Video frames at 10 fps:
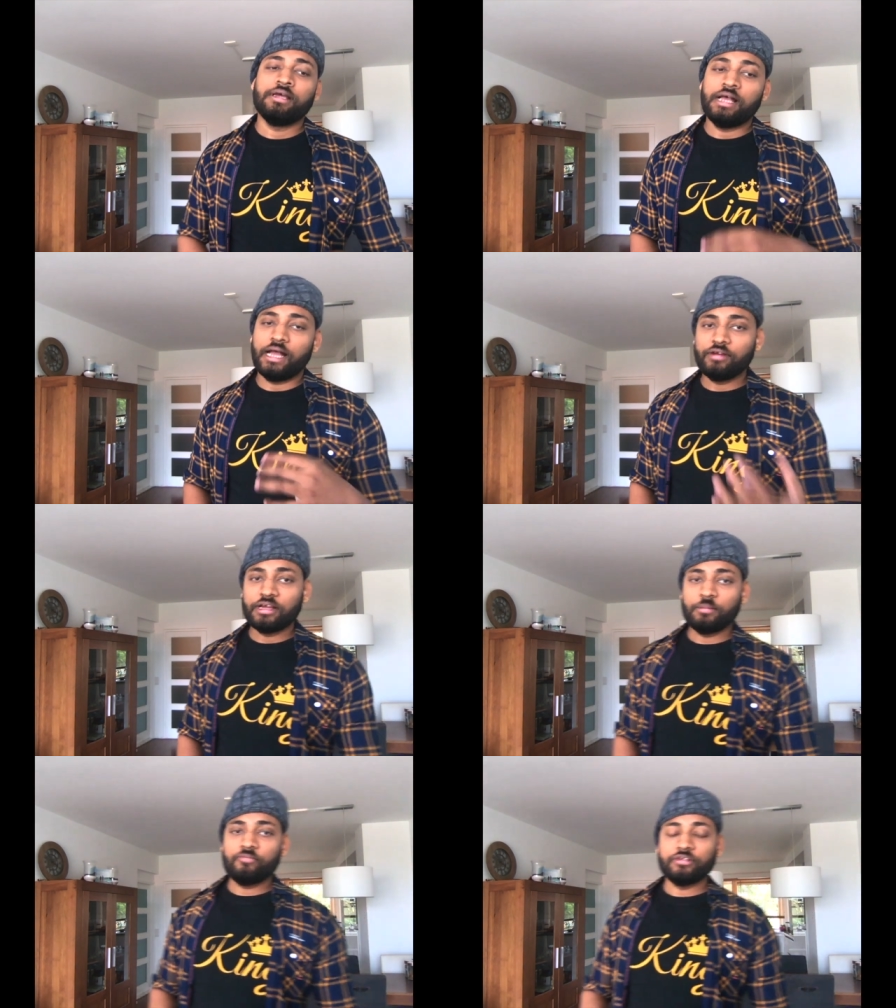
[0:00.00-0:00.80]
I will
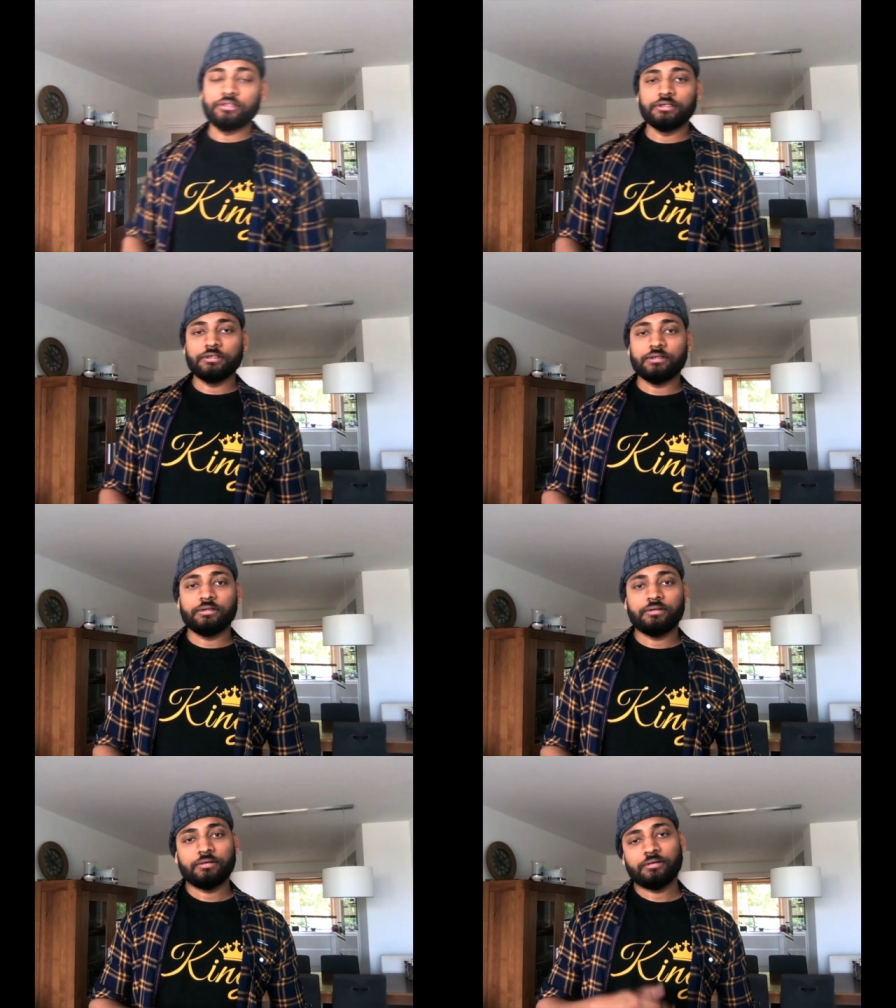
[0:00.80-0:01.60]
come up with
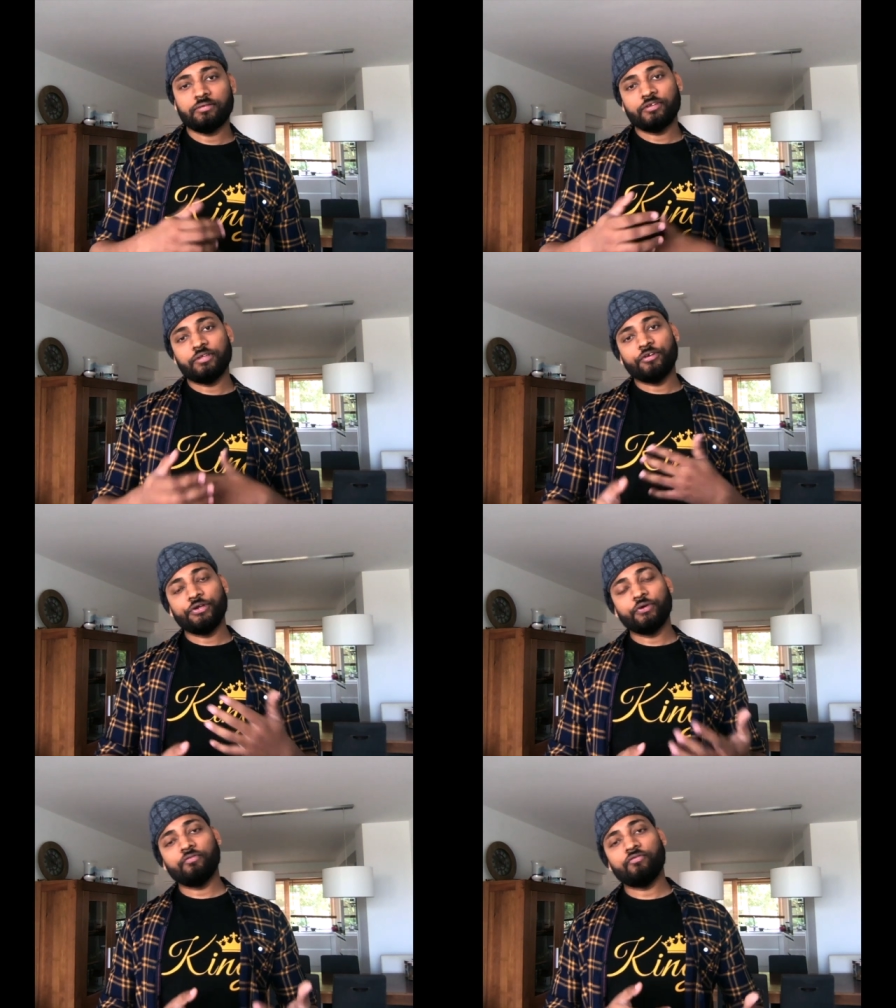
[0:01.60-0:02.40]
the
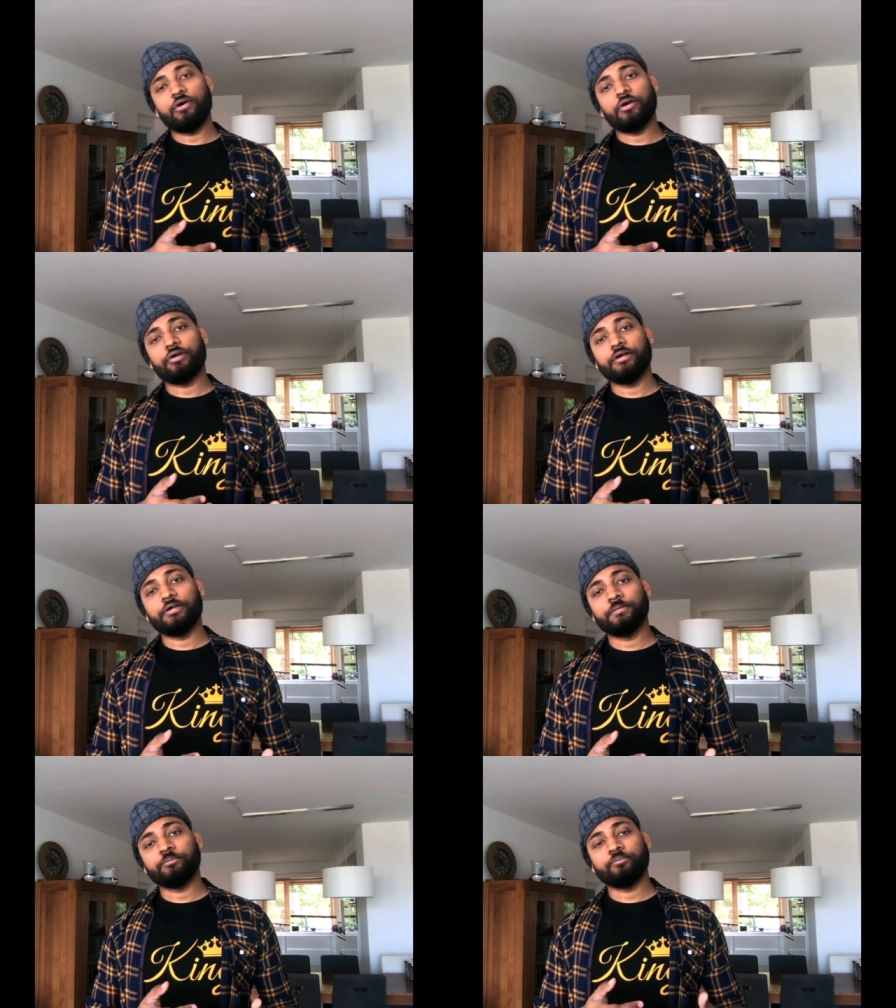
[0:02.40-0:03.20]
video
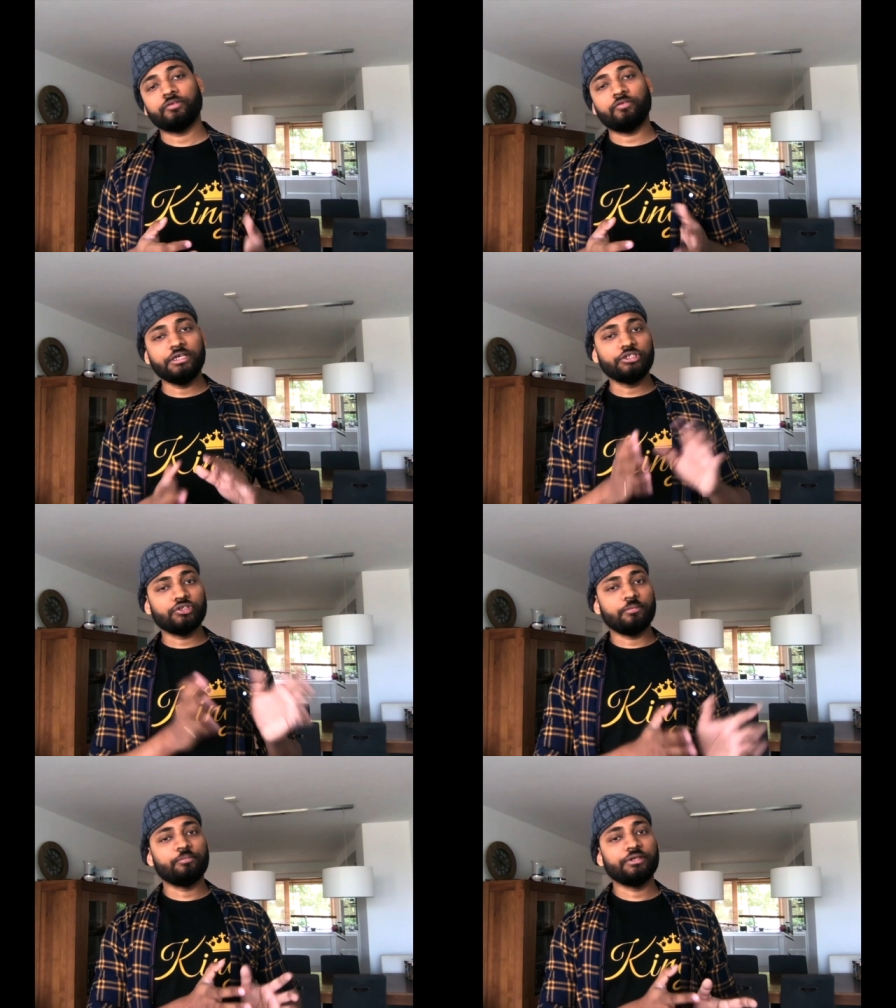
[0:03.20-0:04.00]
for each
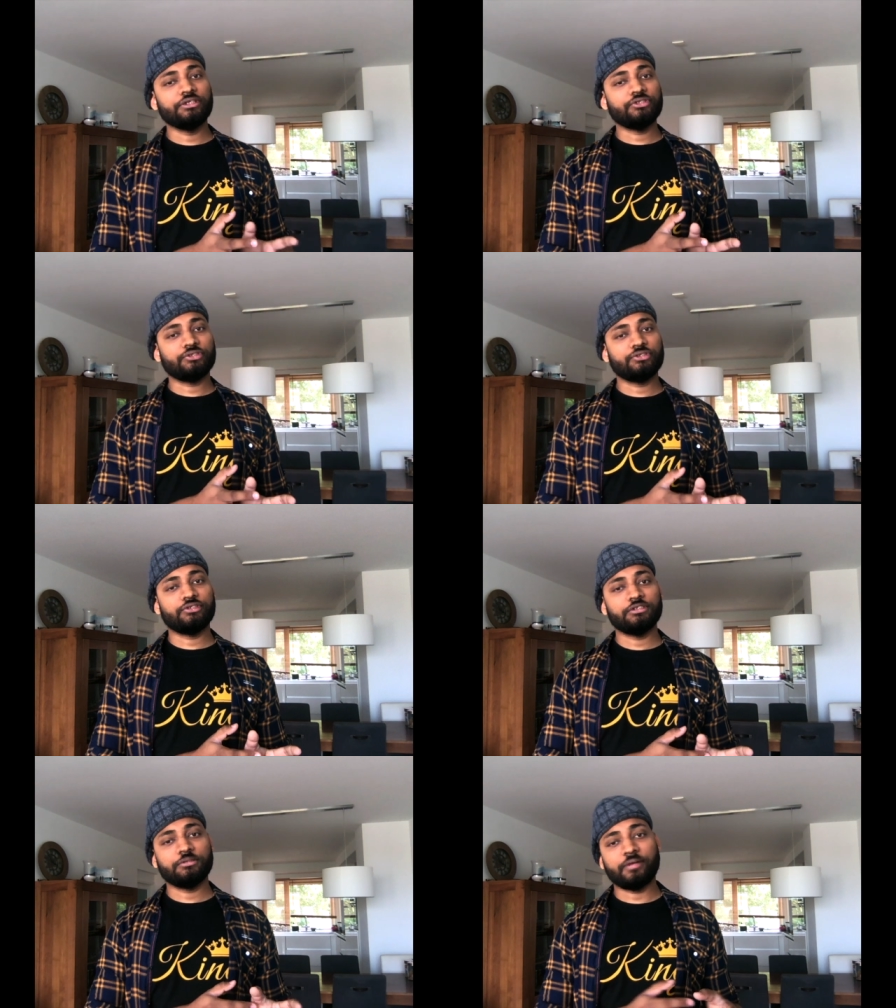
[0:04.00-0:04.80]
company's
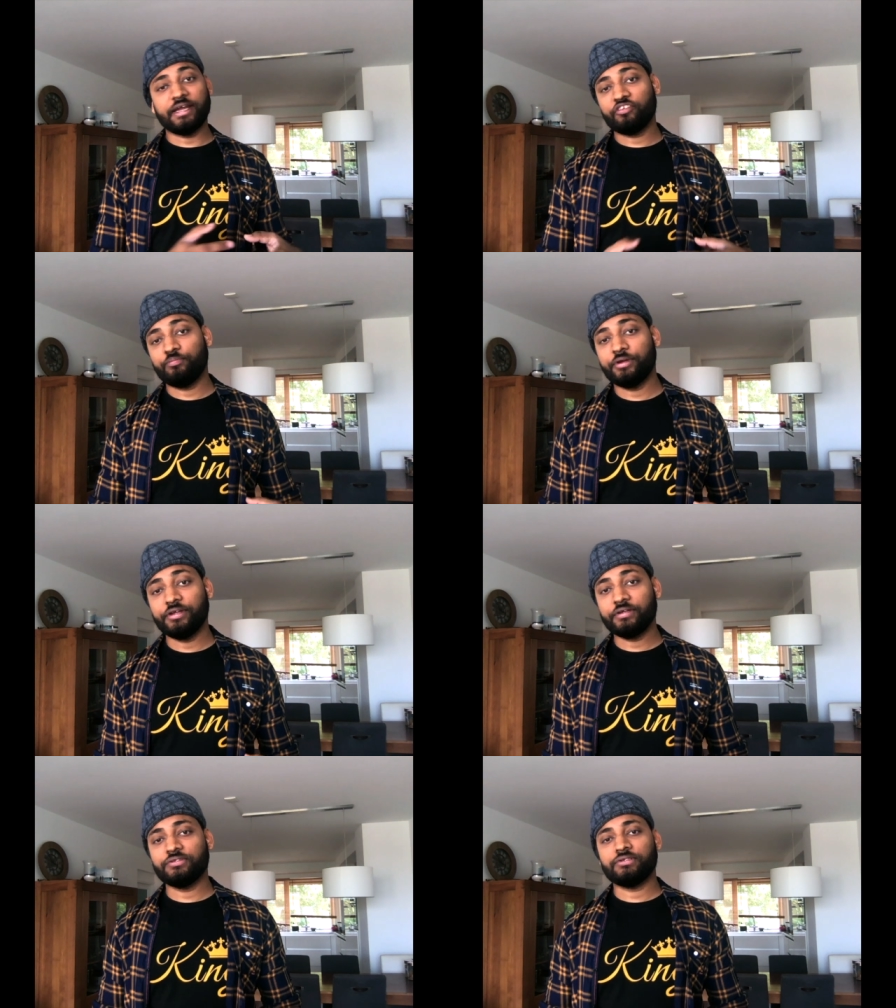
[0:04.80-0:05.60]
my
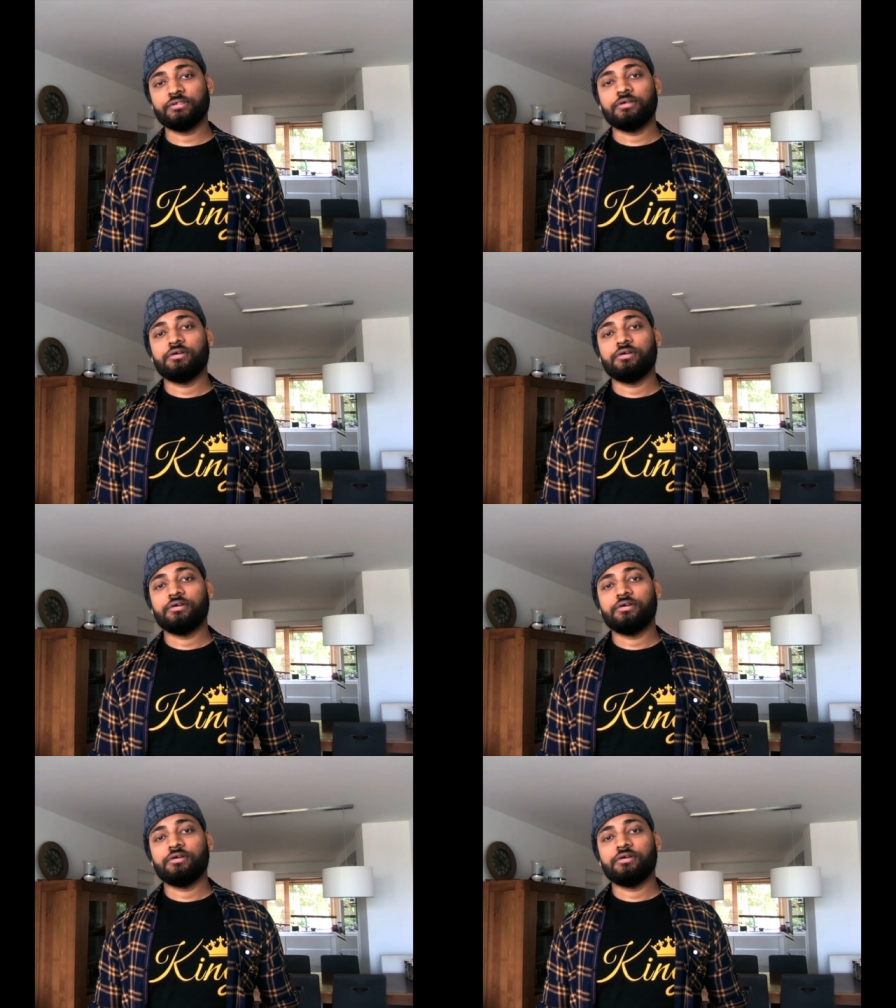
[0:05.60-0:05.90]
experience